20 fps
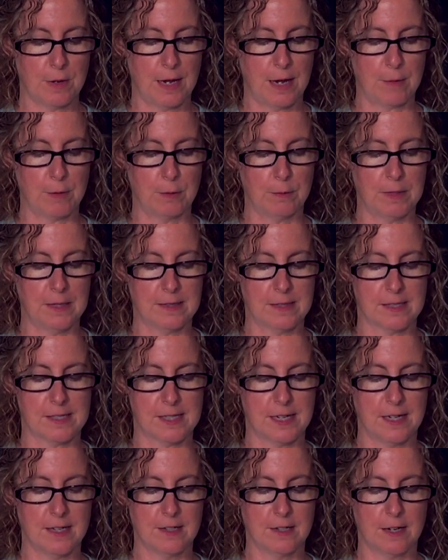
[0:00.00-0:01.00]
I will be at the
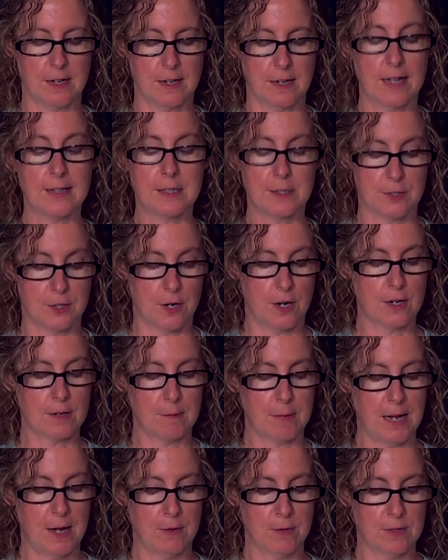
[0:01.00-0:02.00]
Saint uh, at the Dog
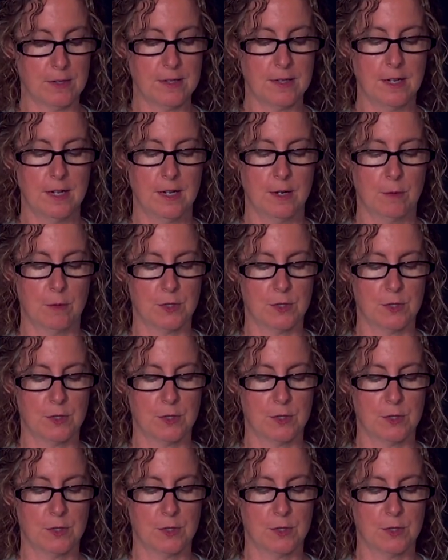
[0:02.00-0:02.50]
Mountain, mm-hmm.